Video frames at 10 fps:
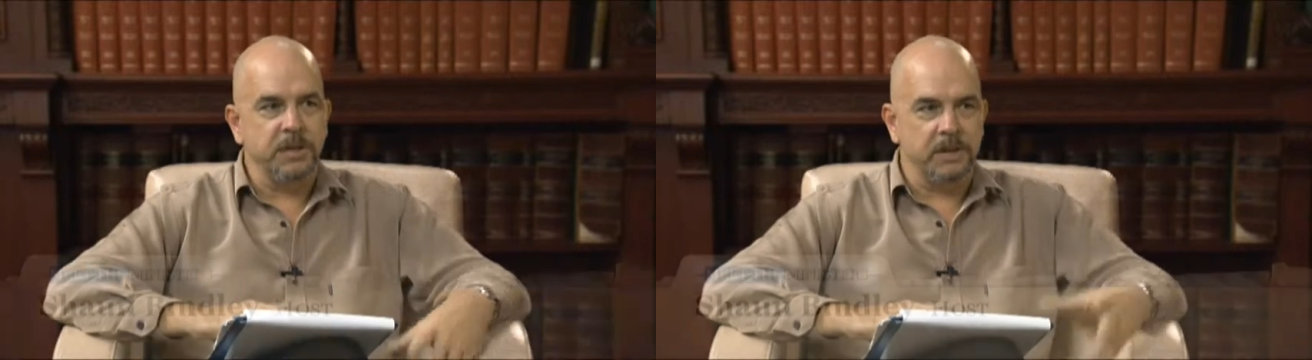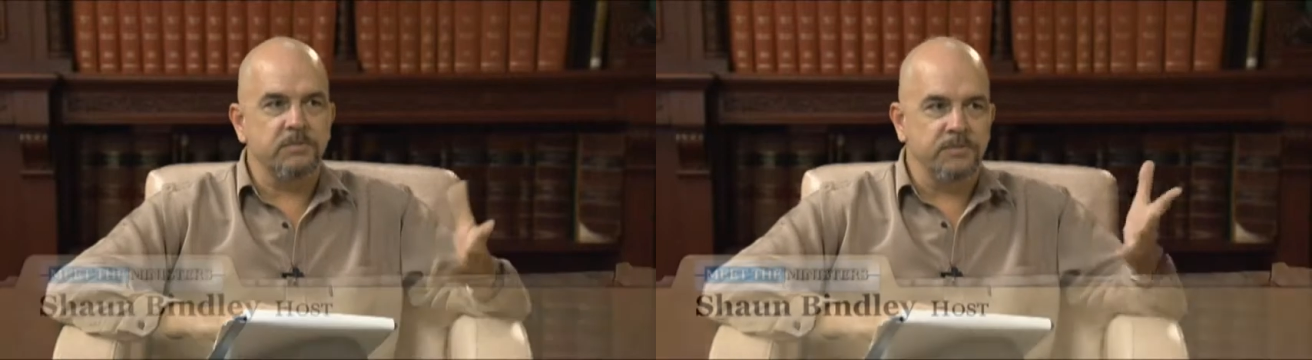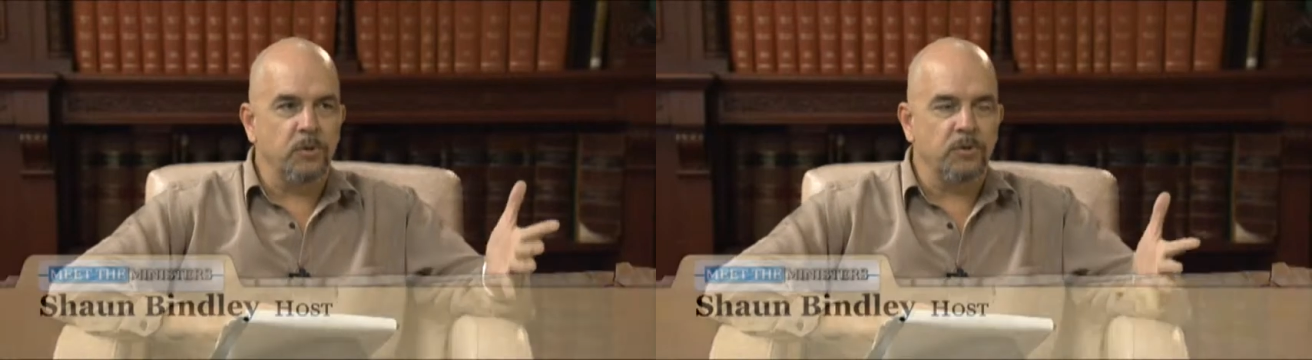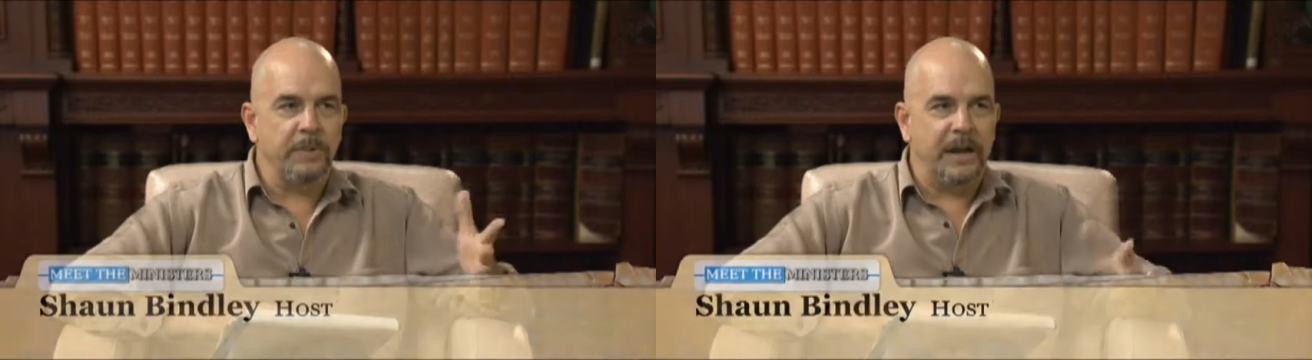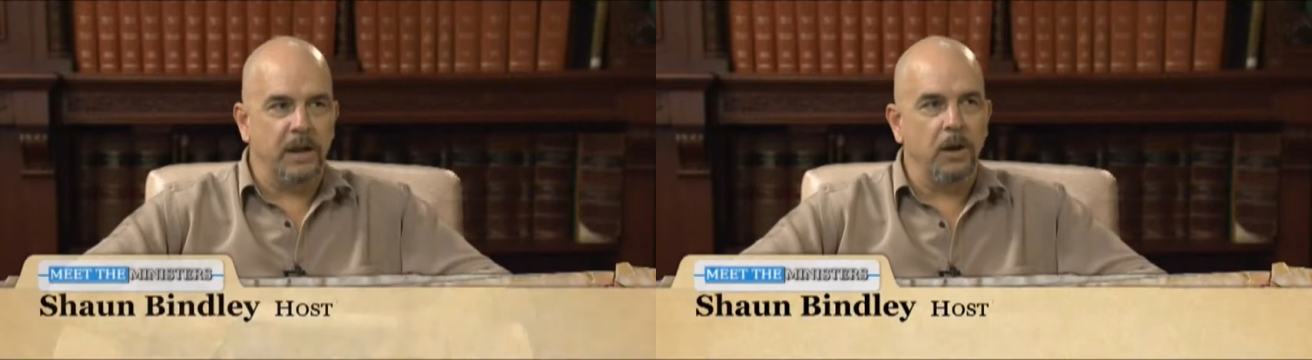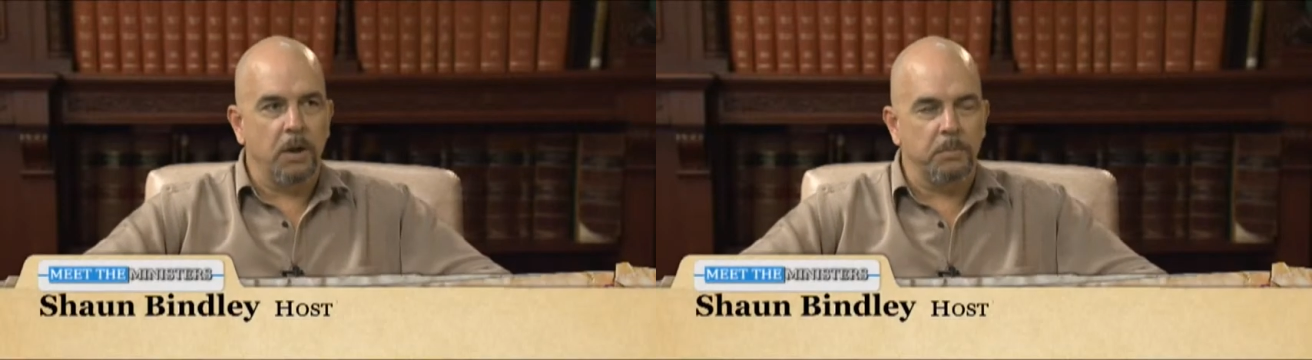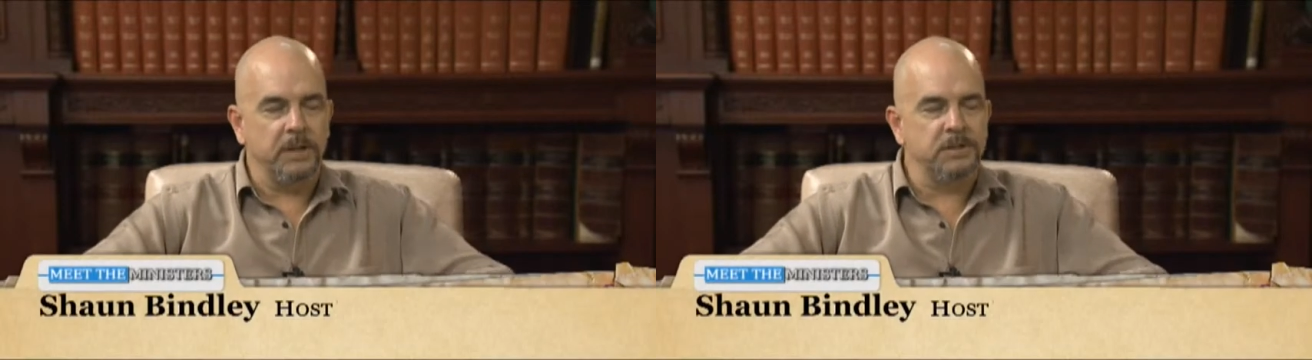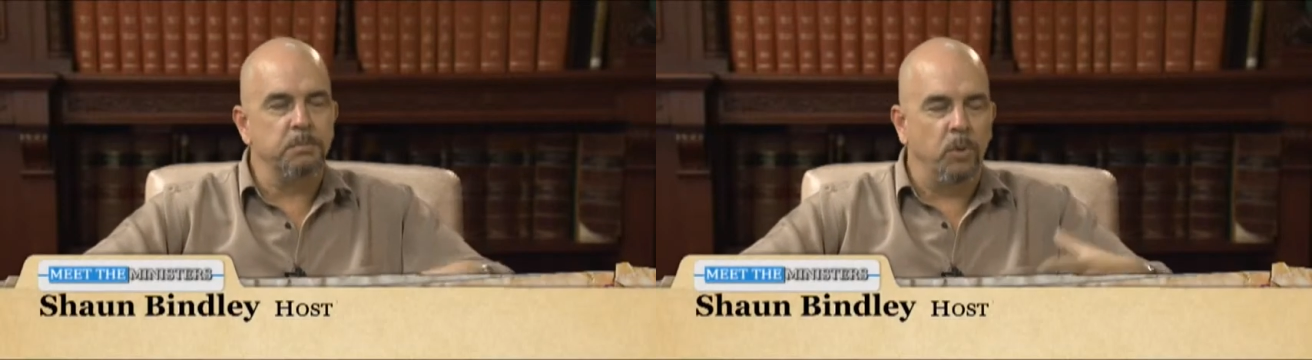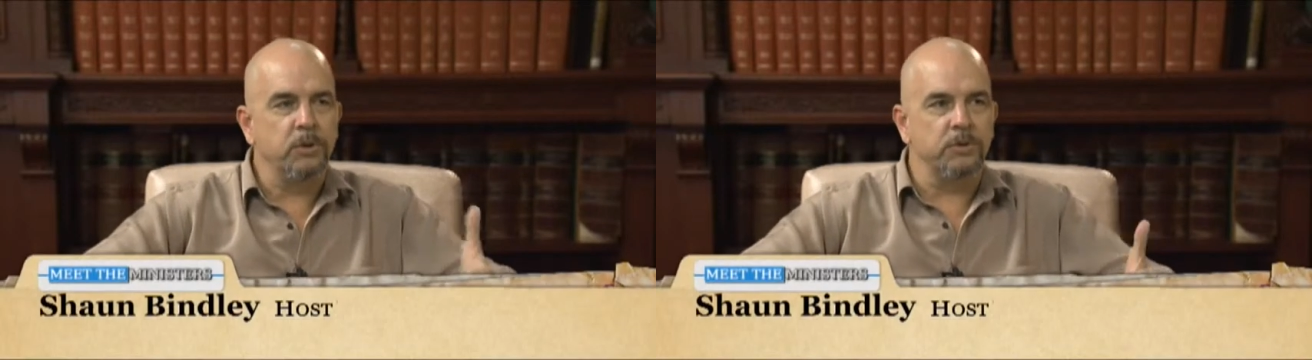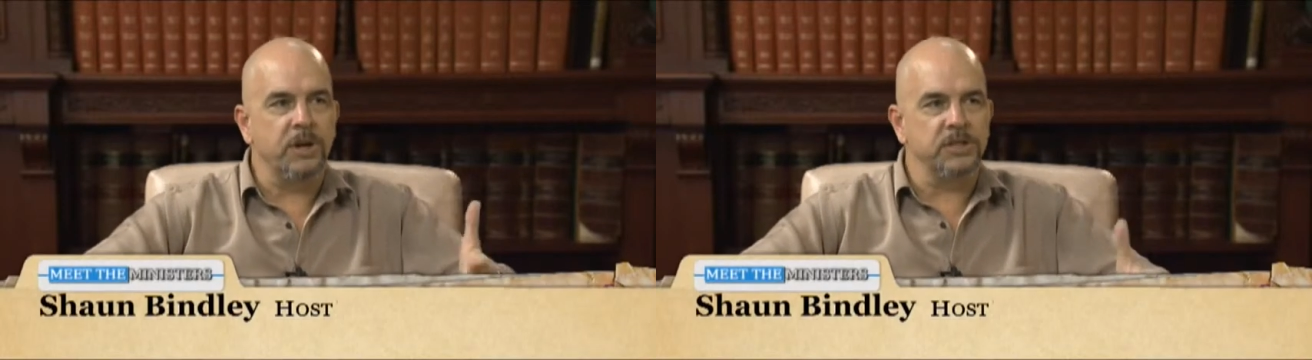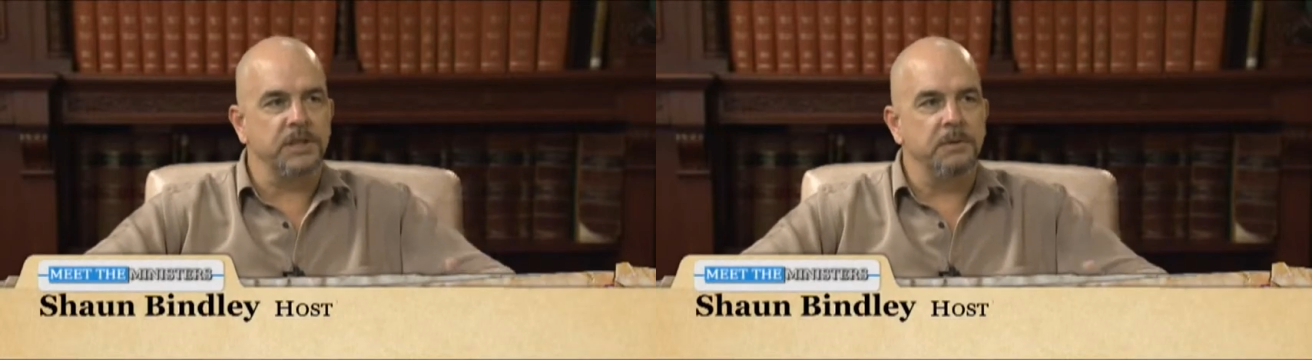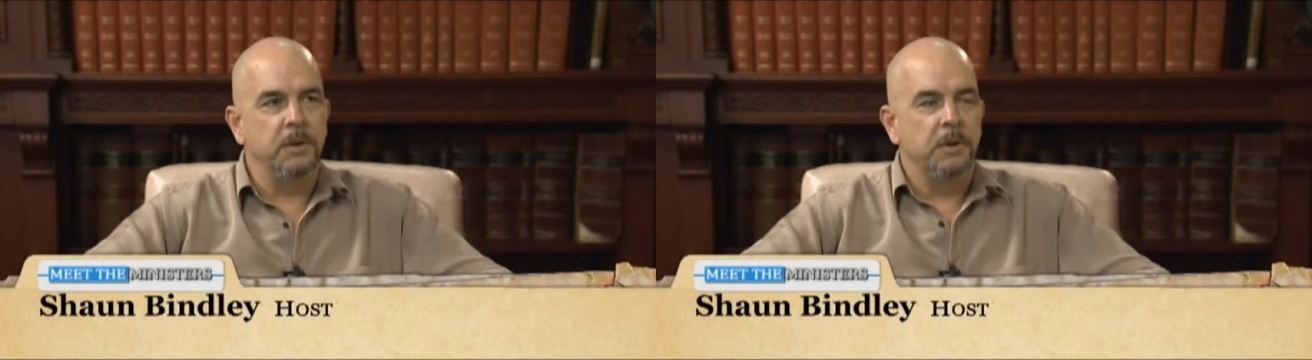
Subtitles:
because we've talked about it a lot, but it's important to actually